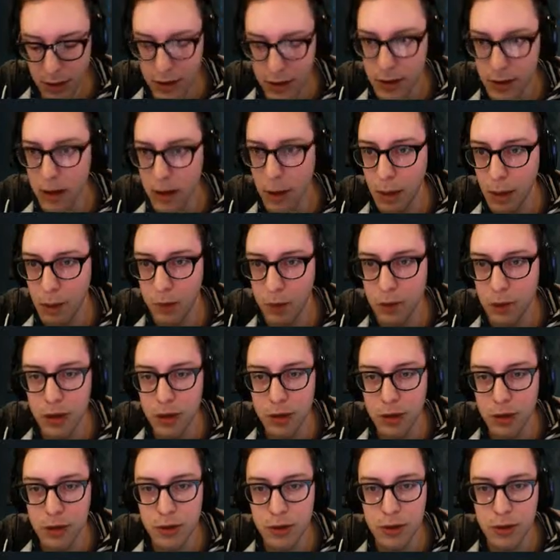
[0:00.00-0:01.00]
Double
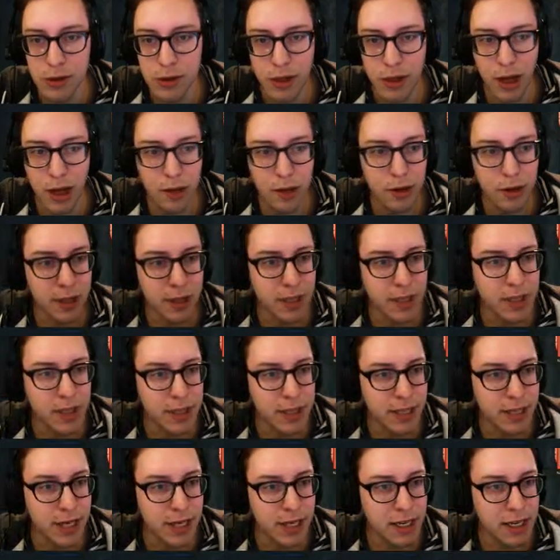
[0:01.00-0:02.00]
Recluse or another
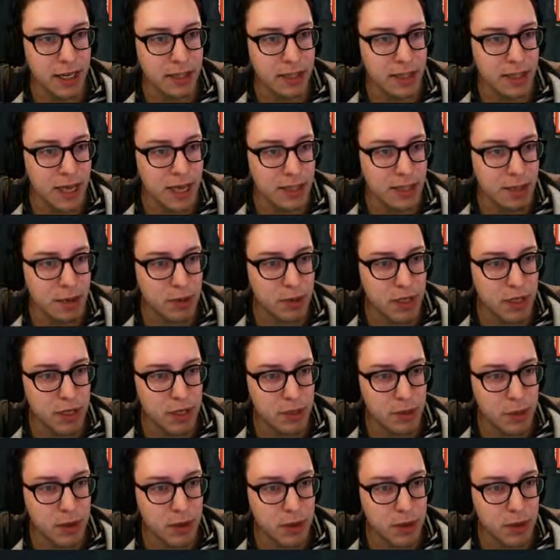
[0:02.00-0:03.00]
Guildgate? Guildgate's pretty
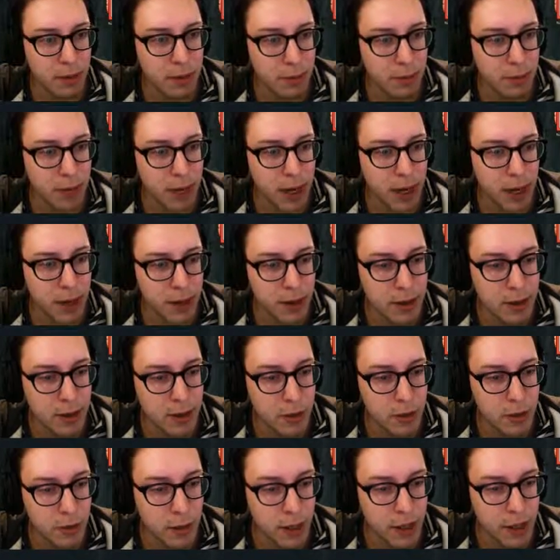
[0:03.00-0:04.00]
good with the
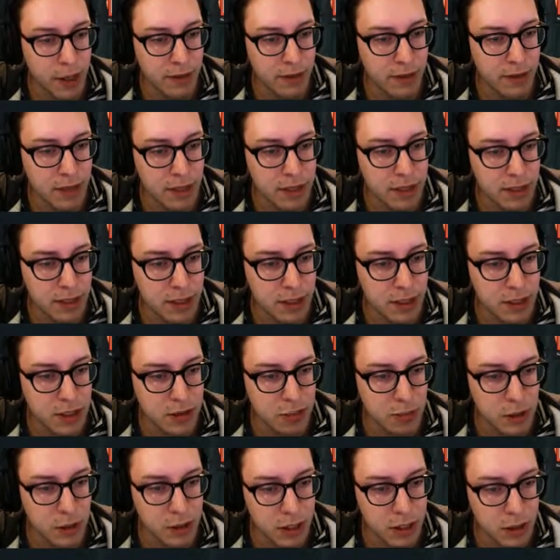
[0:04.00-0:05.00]
Breaker. It gives us the
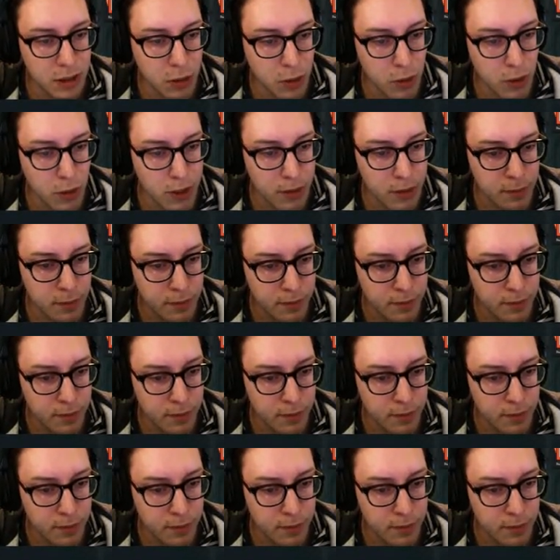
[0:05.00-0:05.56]
Swirling Torrent.